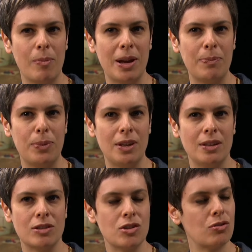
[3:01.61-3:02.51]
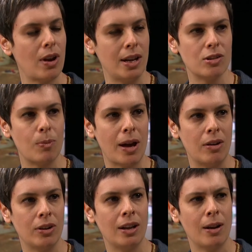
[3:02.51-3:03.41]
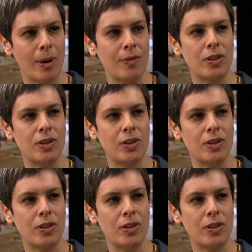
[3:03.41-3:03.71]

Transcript: might be strange about it, about mm-hmm.